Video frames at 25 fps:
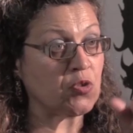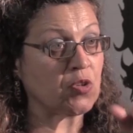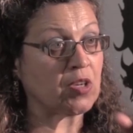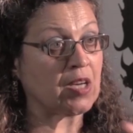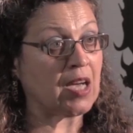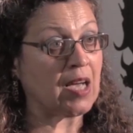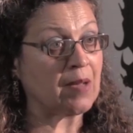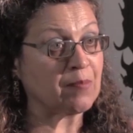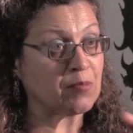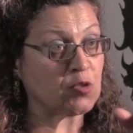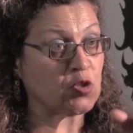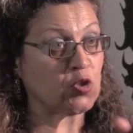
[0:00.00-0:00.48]
you
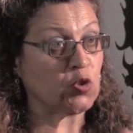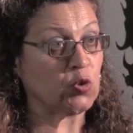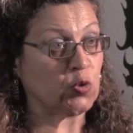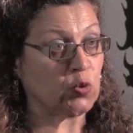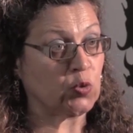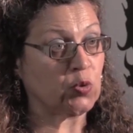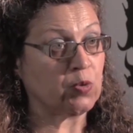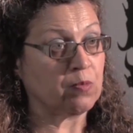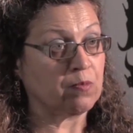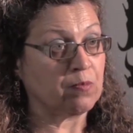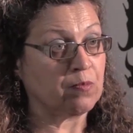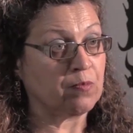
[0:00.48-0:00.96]
come
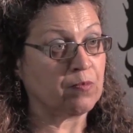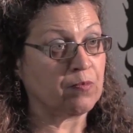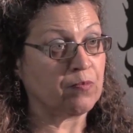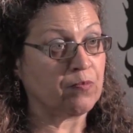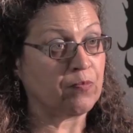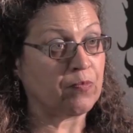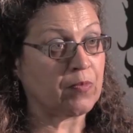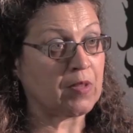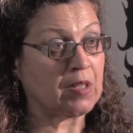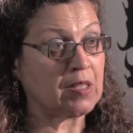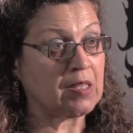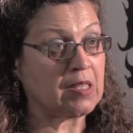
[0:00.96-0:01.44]
to.
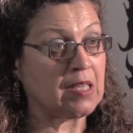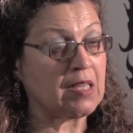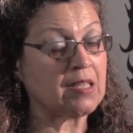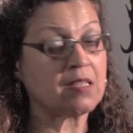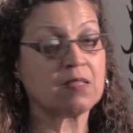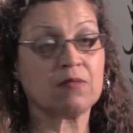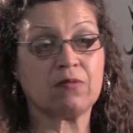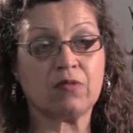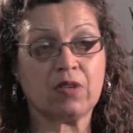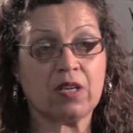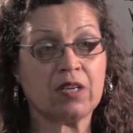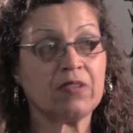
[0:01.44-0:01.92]

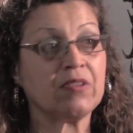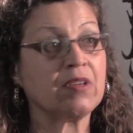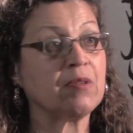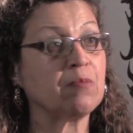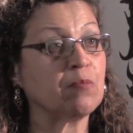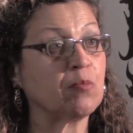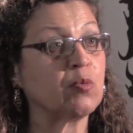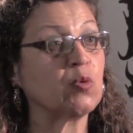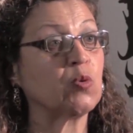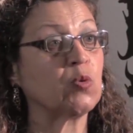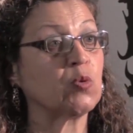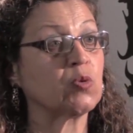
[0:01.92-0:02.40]
That's very
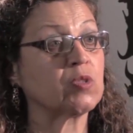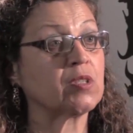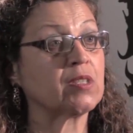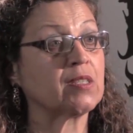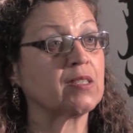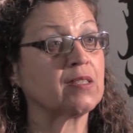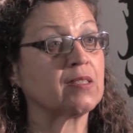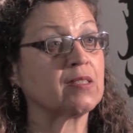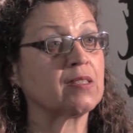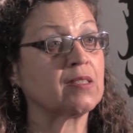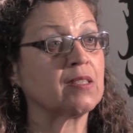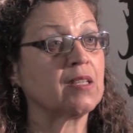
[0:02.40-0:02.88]

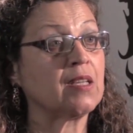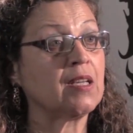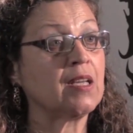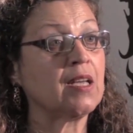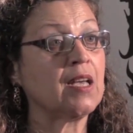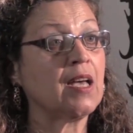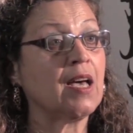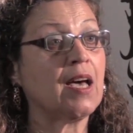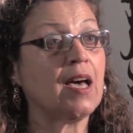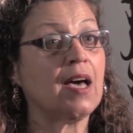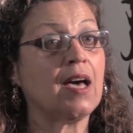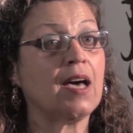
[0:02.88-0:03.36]
important.
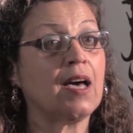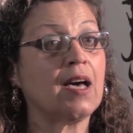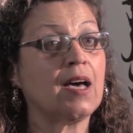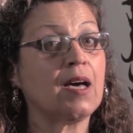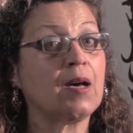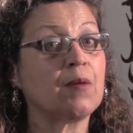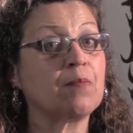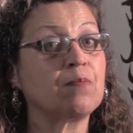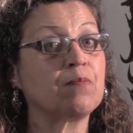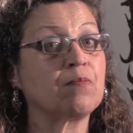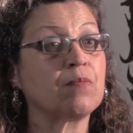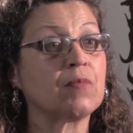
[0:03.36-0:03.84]

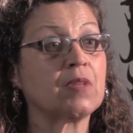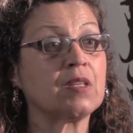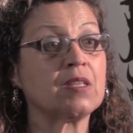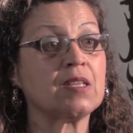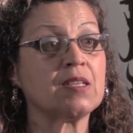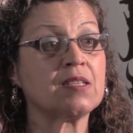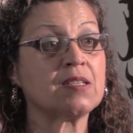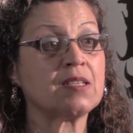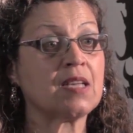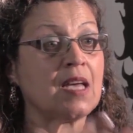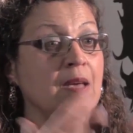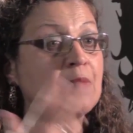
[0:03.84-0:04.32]
Um,
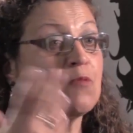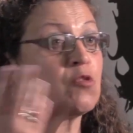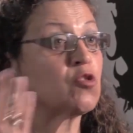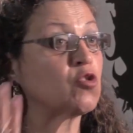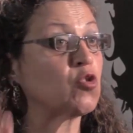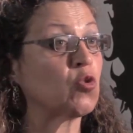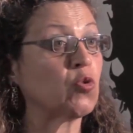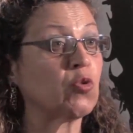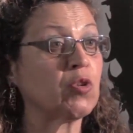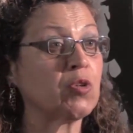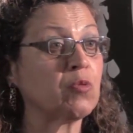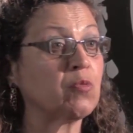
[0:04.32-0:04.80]
the same
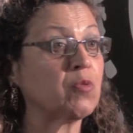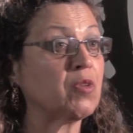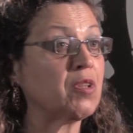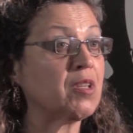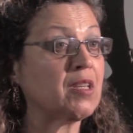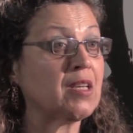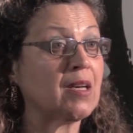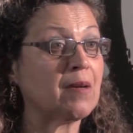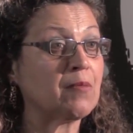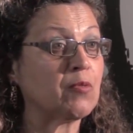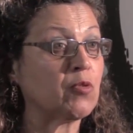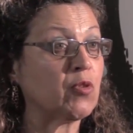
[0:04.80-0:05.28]
story with
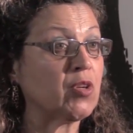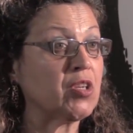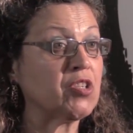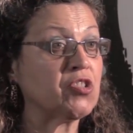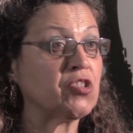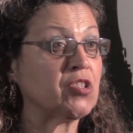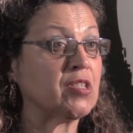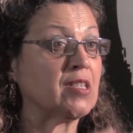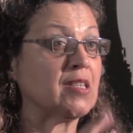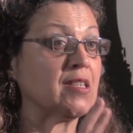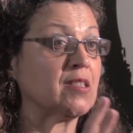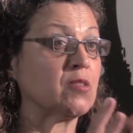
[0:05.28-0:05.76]
the
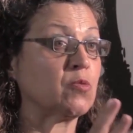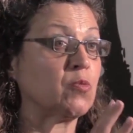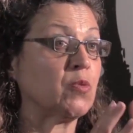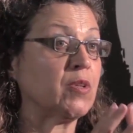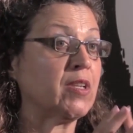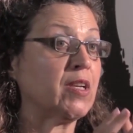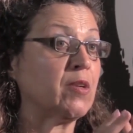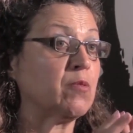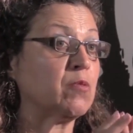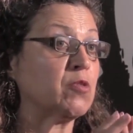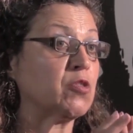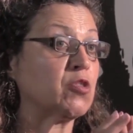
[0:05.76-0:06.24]
Aboriginals
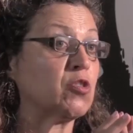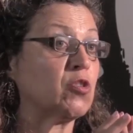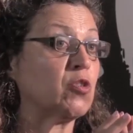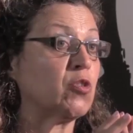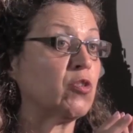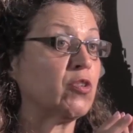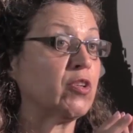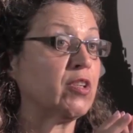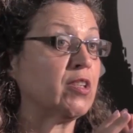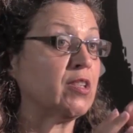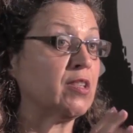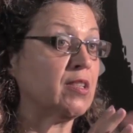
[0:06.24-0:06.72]
when I was
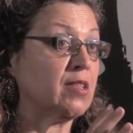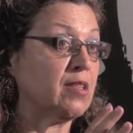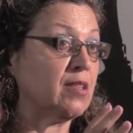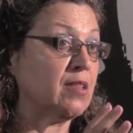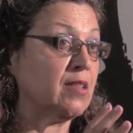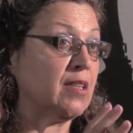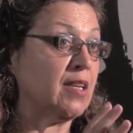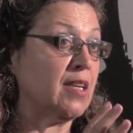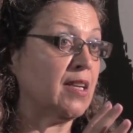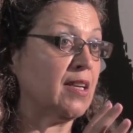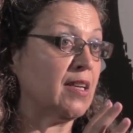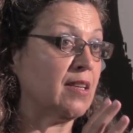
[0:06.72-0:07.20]
going
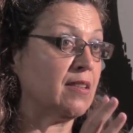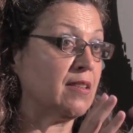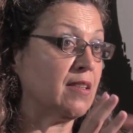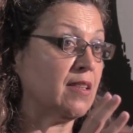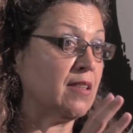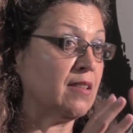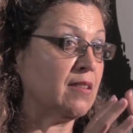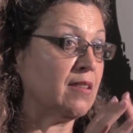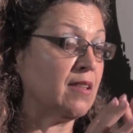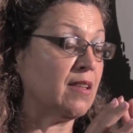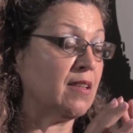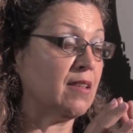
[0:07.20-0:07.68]
there.
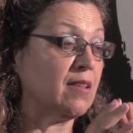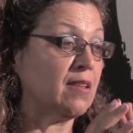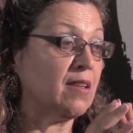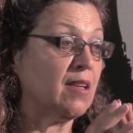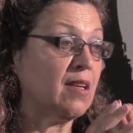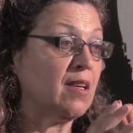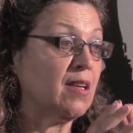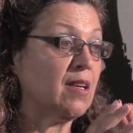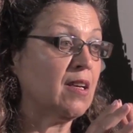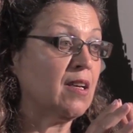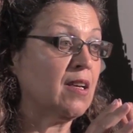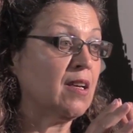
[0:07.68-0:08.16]
They, they,
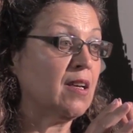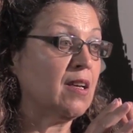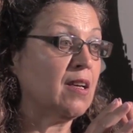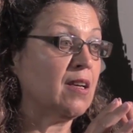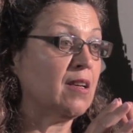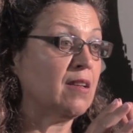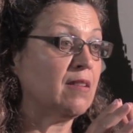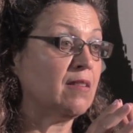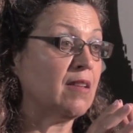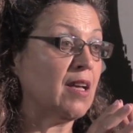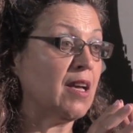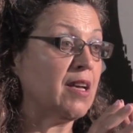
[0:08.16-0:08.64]

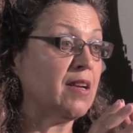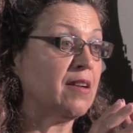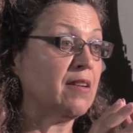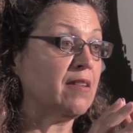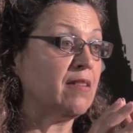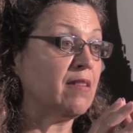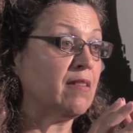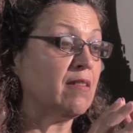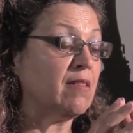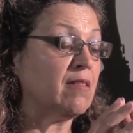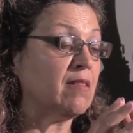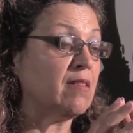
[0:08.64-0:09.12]

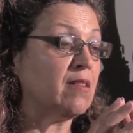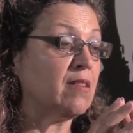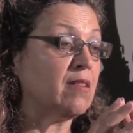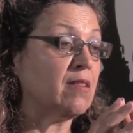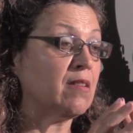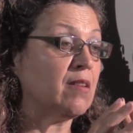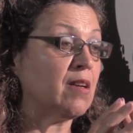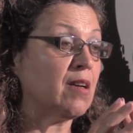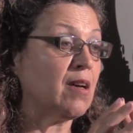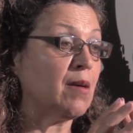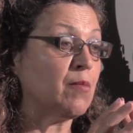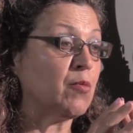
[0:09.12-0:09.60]
they
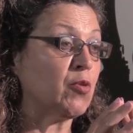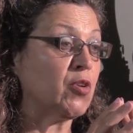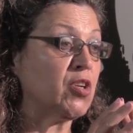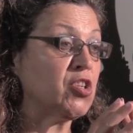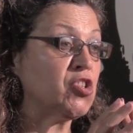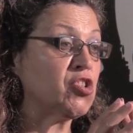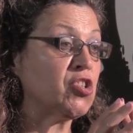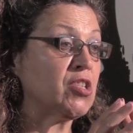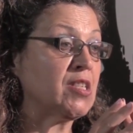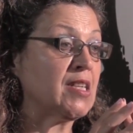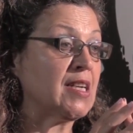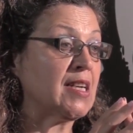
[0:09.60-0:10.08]
uh,
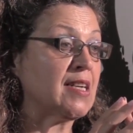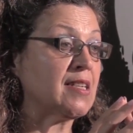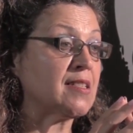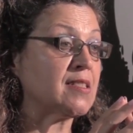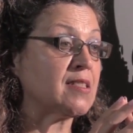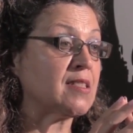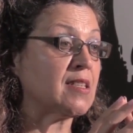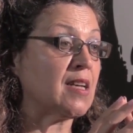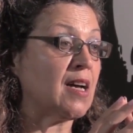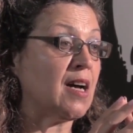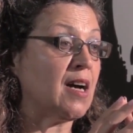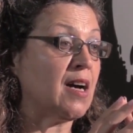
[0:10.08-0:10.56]

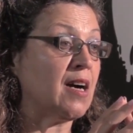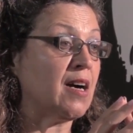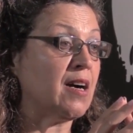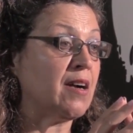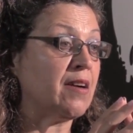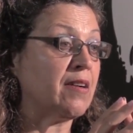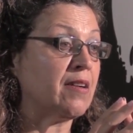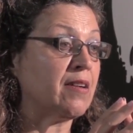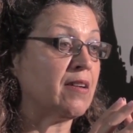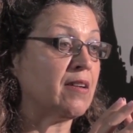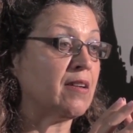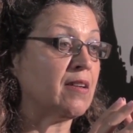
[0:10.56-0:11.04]
Aboriginals
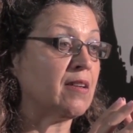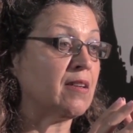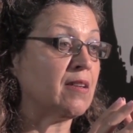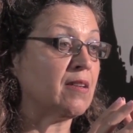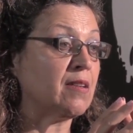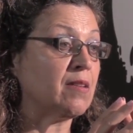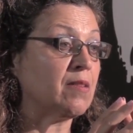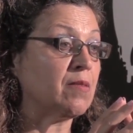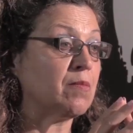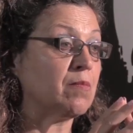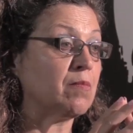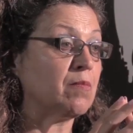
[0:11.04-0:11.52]
are
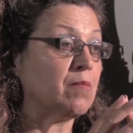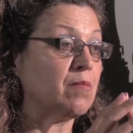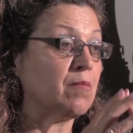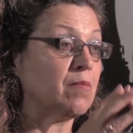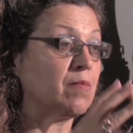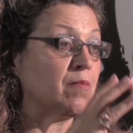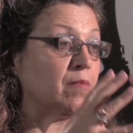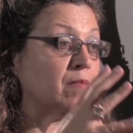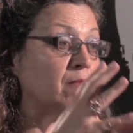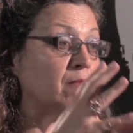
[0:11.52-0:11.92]
um,